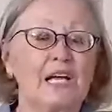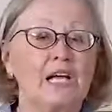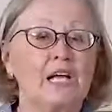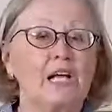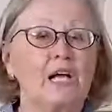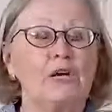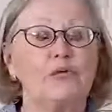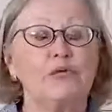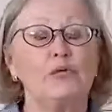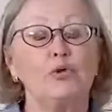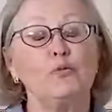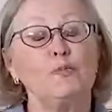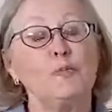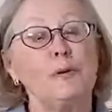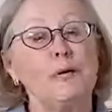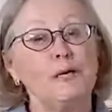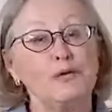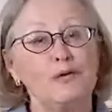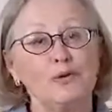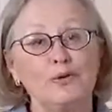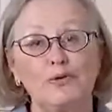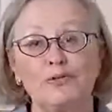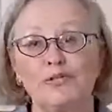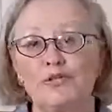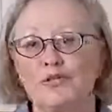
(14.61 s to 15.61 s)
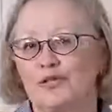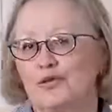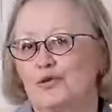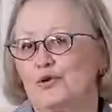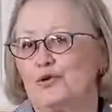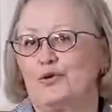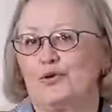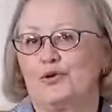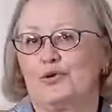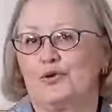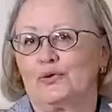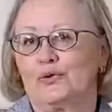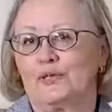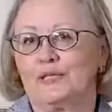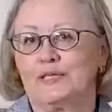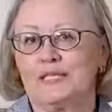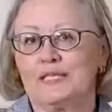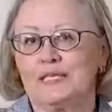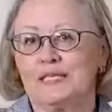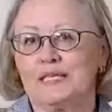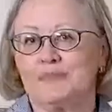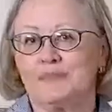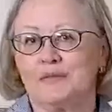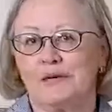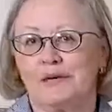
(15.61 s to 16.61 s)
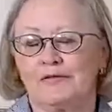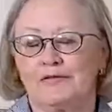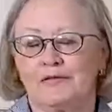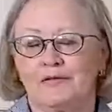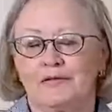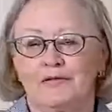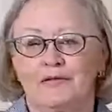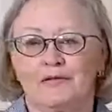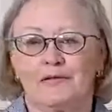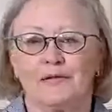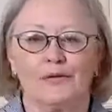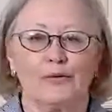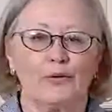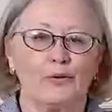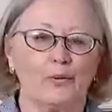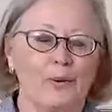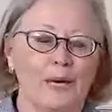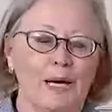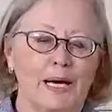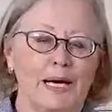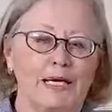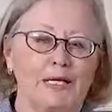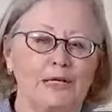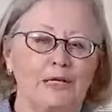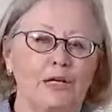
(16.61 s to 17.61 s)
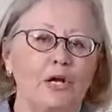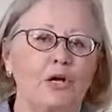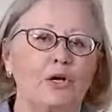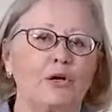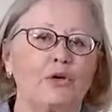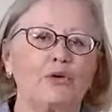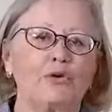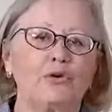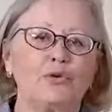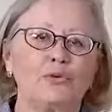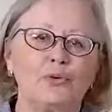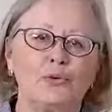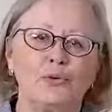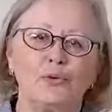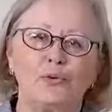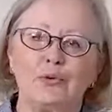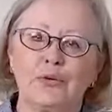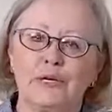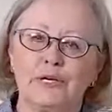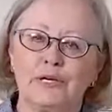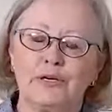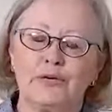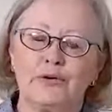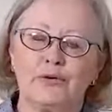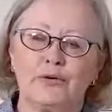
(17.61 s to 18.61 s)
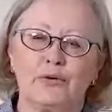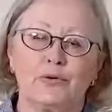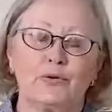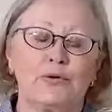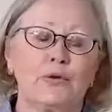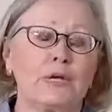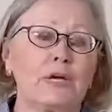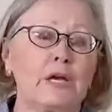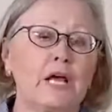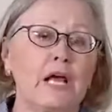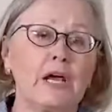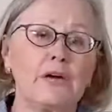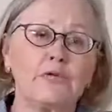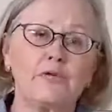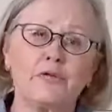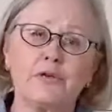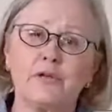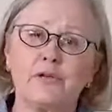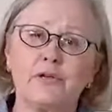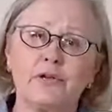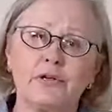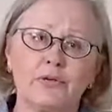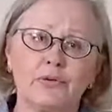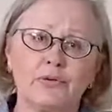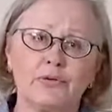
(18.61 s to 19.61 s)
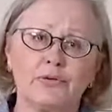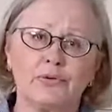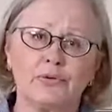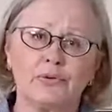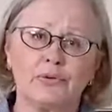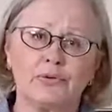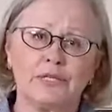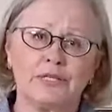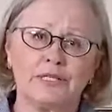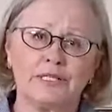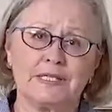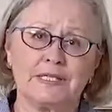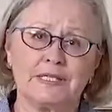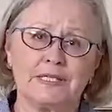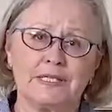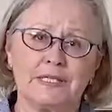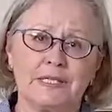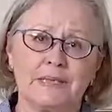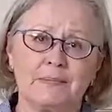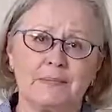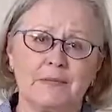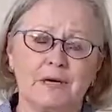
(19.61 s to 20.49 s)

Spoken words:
If you've been using your steam oven for a while, you already know that everything you cook in a steam